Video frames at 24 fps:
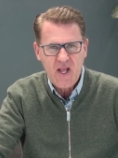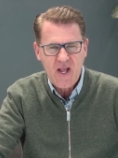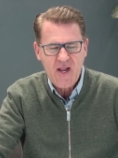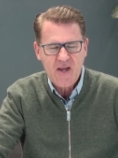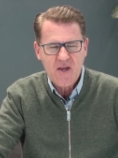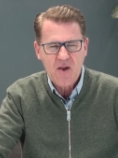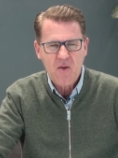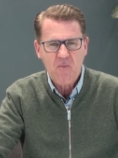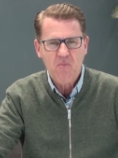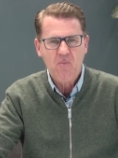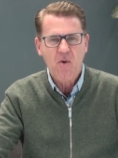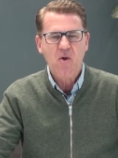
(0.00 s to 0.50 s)

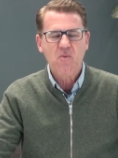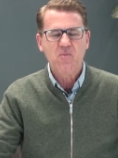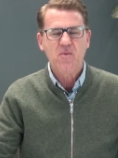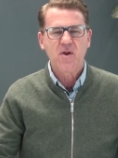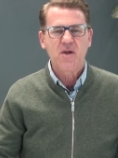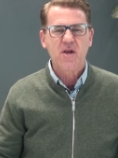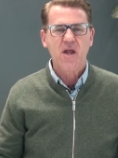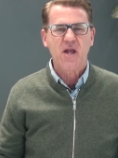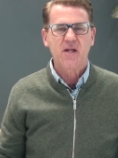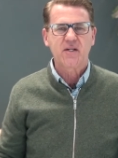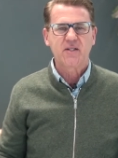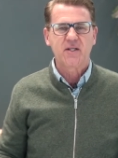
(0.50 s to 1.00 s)
And the
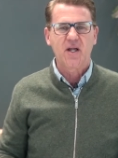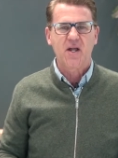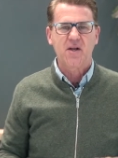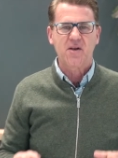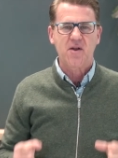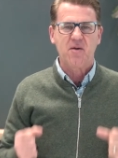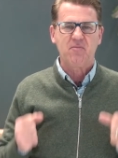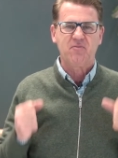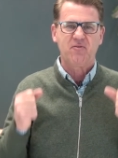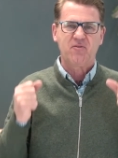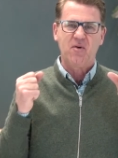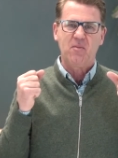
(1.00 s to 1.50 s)
moment I
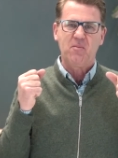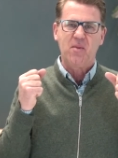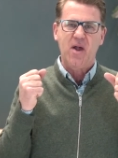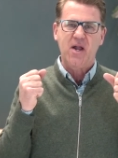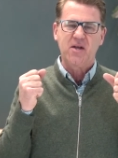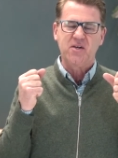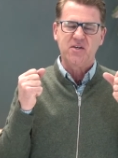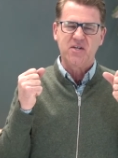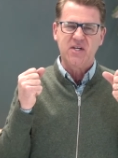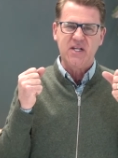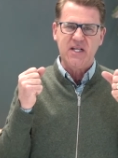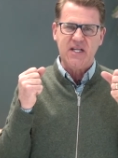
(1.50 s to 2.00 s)
got up from
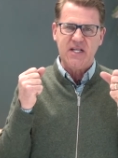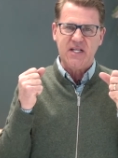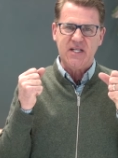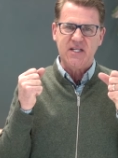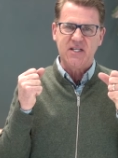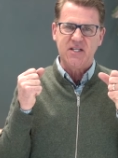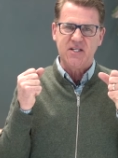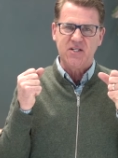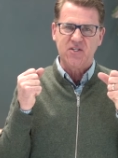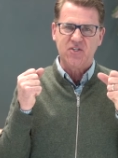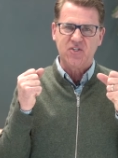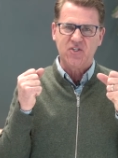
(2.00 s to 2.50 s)
my
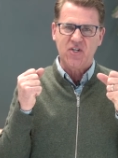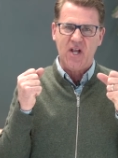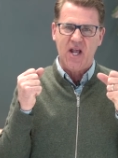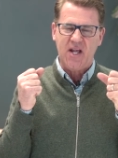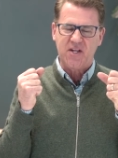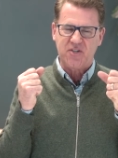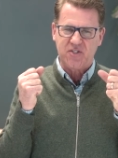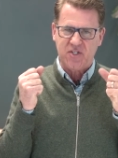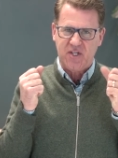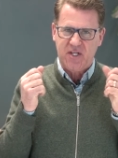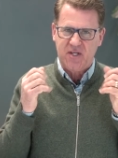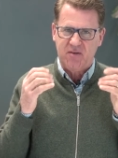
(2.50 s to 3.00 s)
knees,
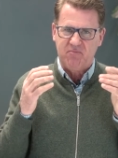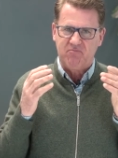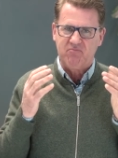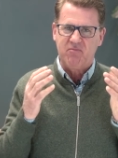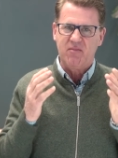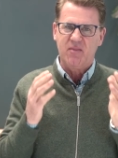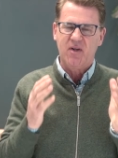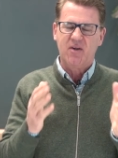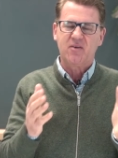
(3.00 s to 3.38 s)
as in,